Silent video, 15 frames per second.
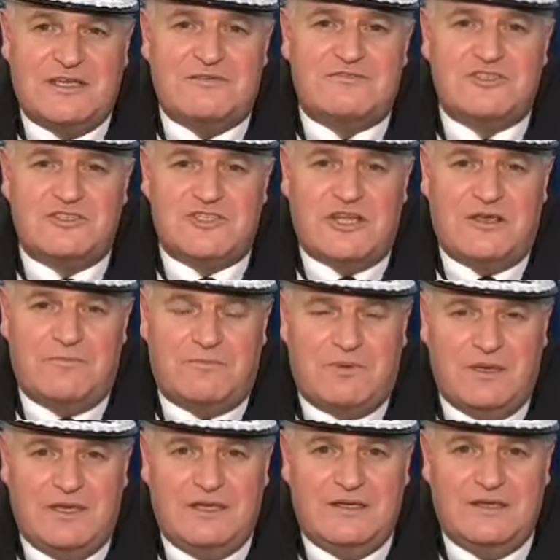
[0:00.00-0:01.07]
give to
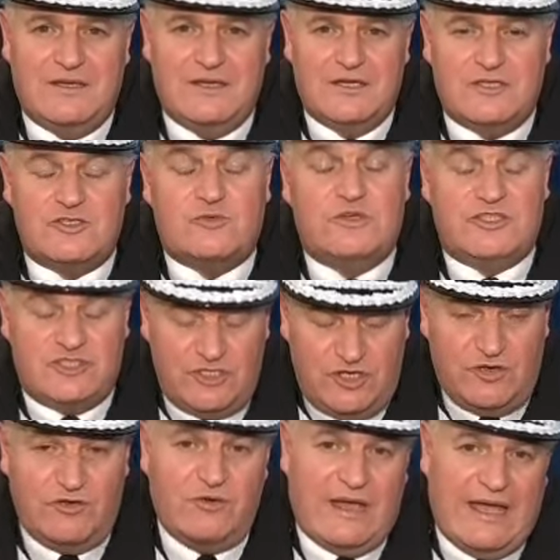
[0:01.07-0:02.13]
GMP. To wish
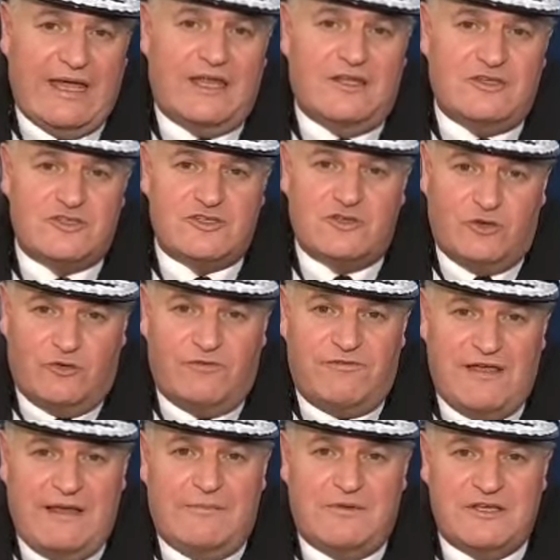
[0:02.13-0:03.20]
you and your
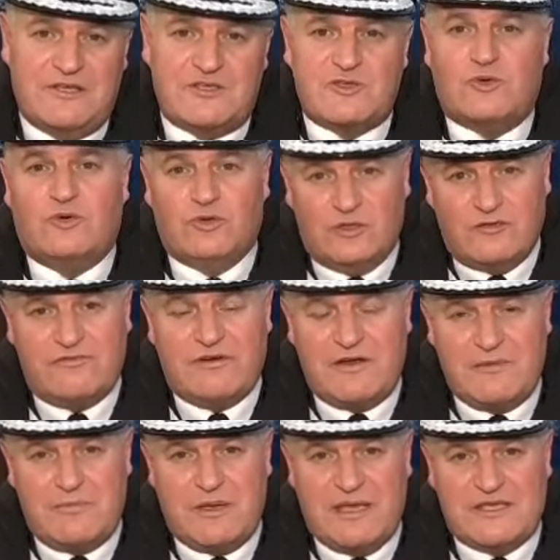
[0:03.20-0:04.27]
families all the
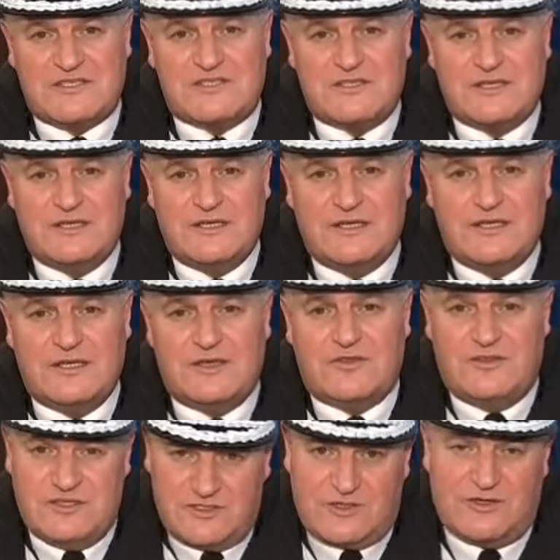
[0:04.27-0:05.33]
very best
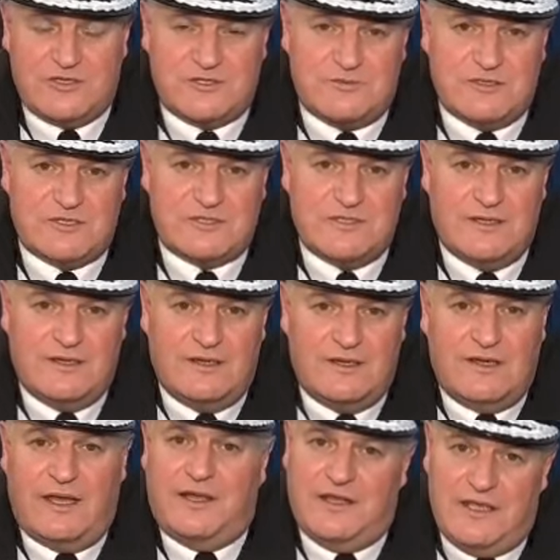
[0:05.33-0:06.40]
this Christmas.
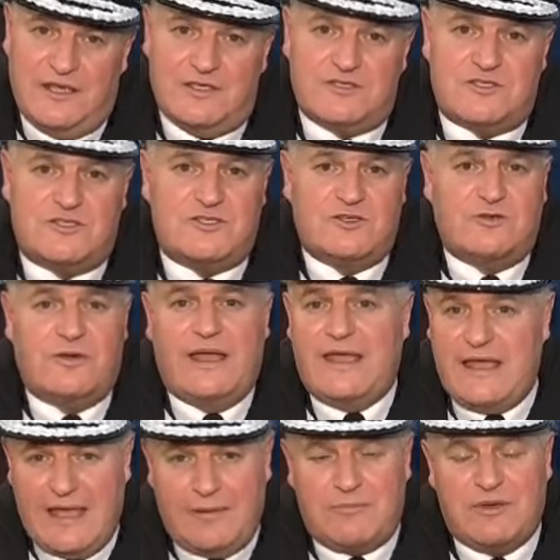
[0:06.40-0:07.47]
And here's to a
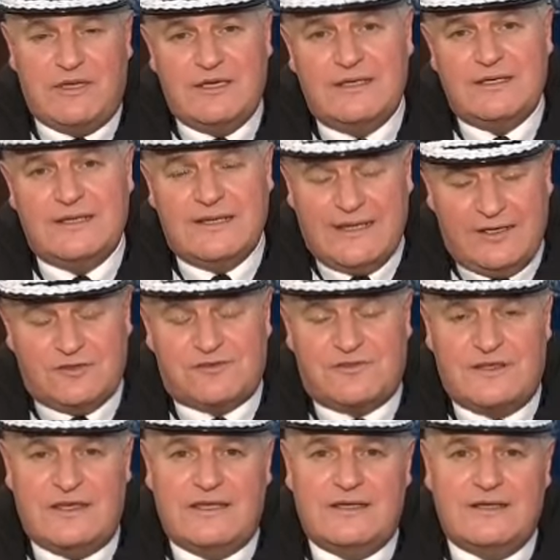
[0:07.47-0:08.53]
happy,
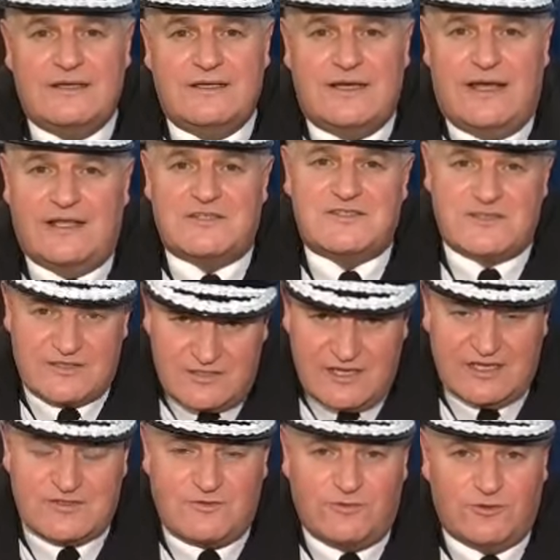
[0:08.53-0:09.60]
healthy and
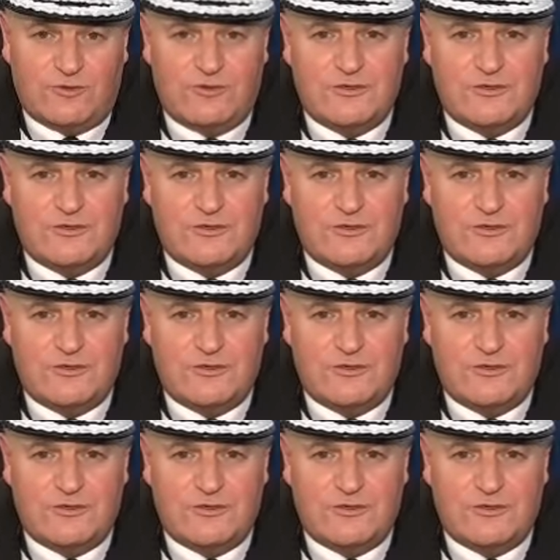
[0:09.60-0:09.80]
successful